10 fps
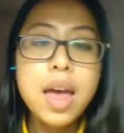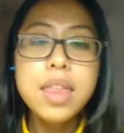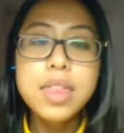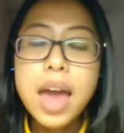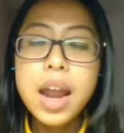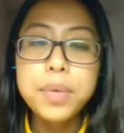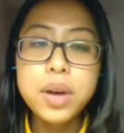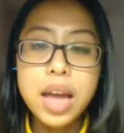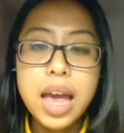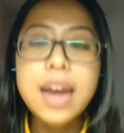Then, I'm
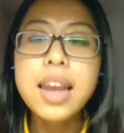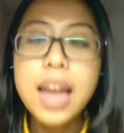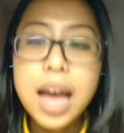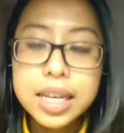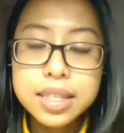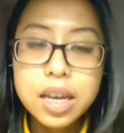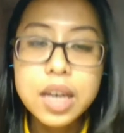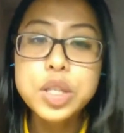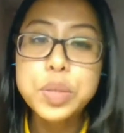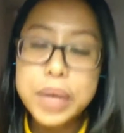going to analyze
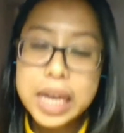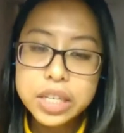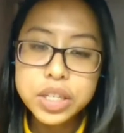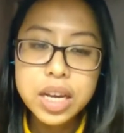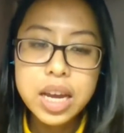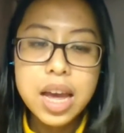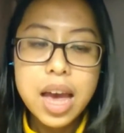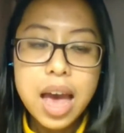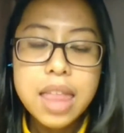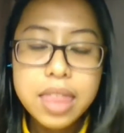her speech.
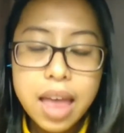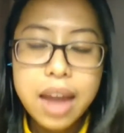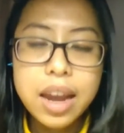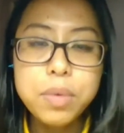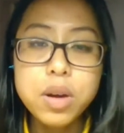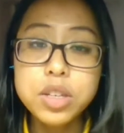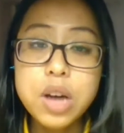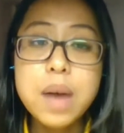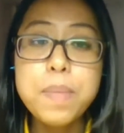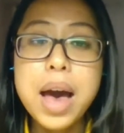And then, I'm going to
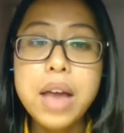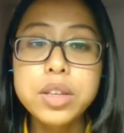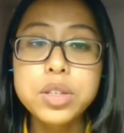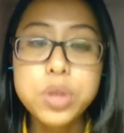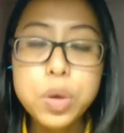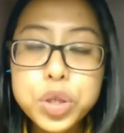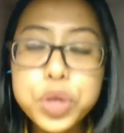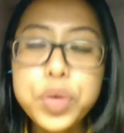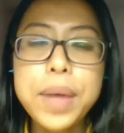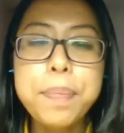talk about the
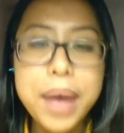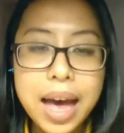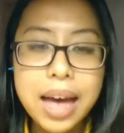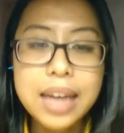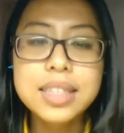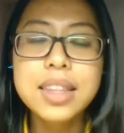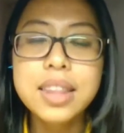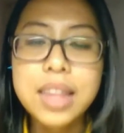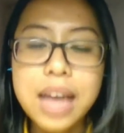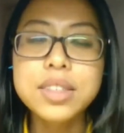social impact
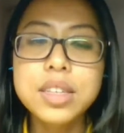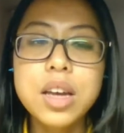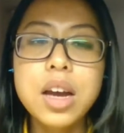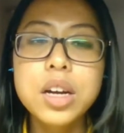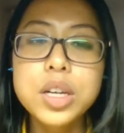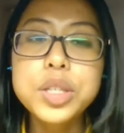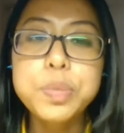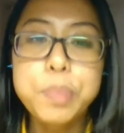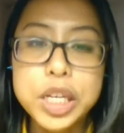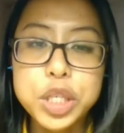that her
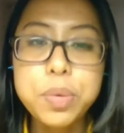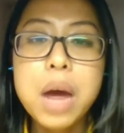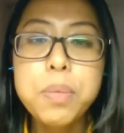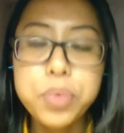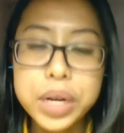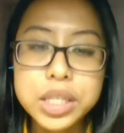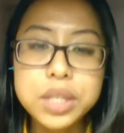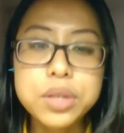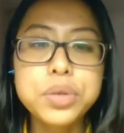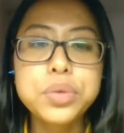speech bring
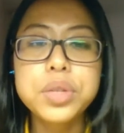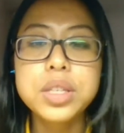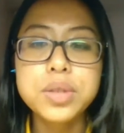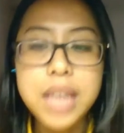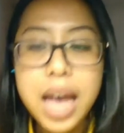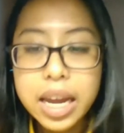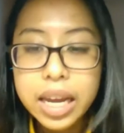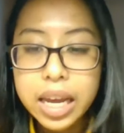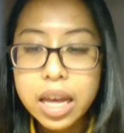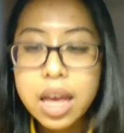to the
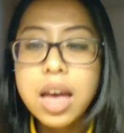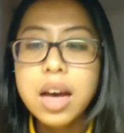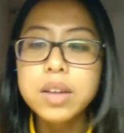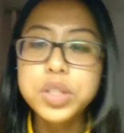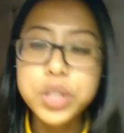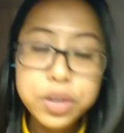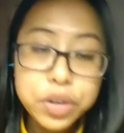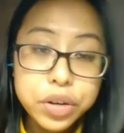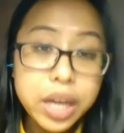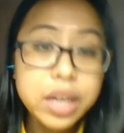society on
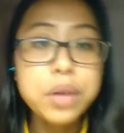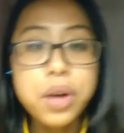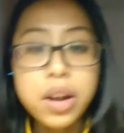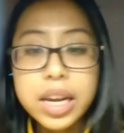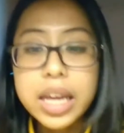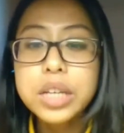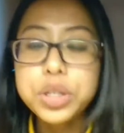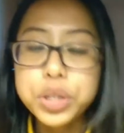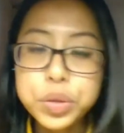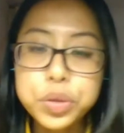gender inequality
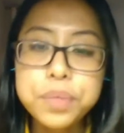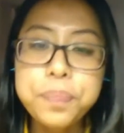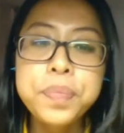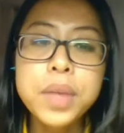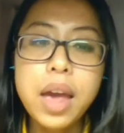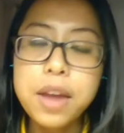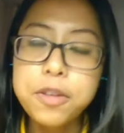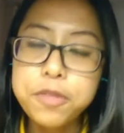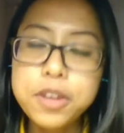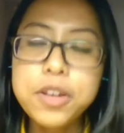issues.
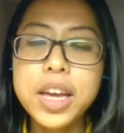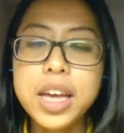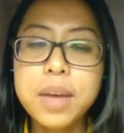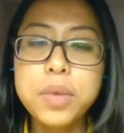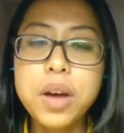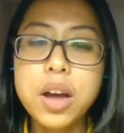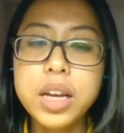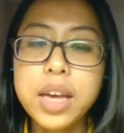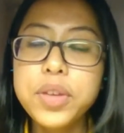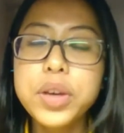And finally, I'm gonna
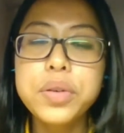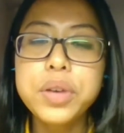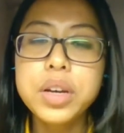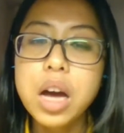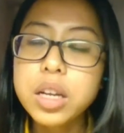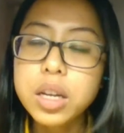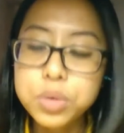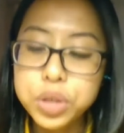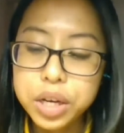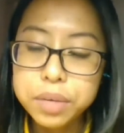give you a
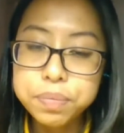conclusion.